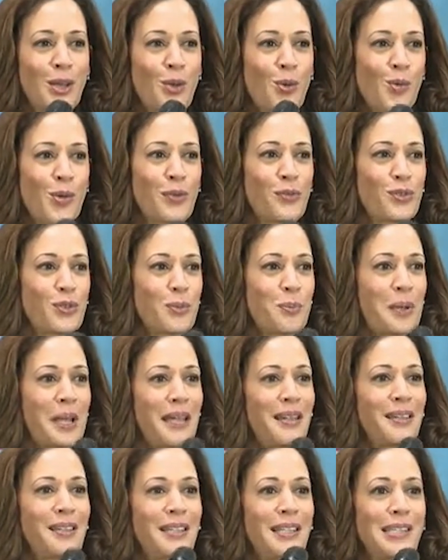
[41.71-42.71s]
we've
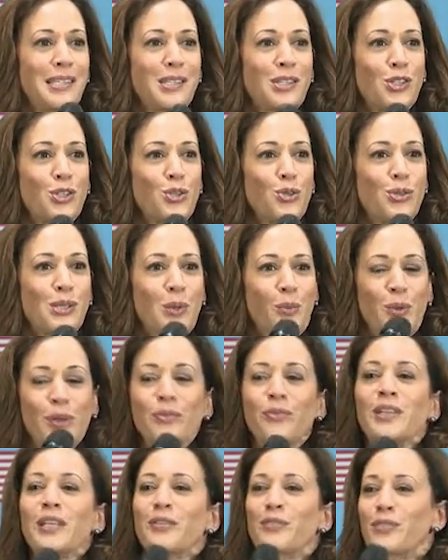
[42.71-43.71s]
debated these issues, and
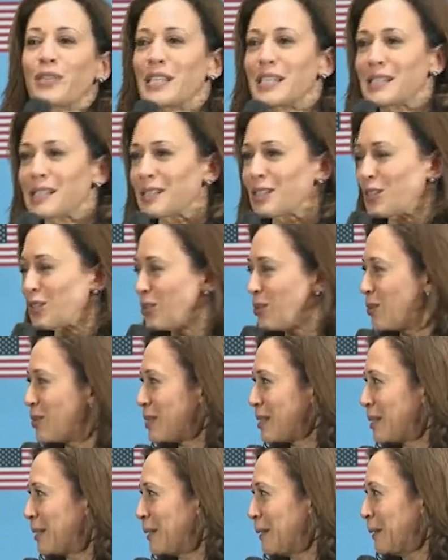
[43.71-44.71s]
we've lived these issues.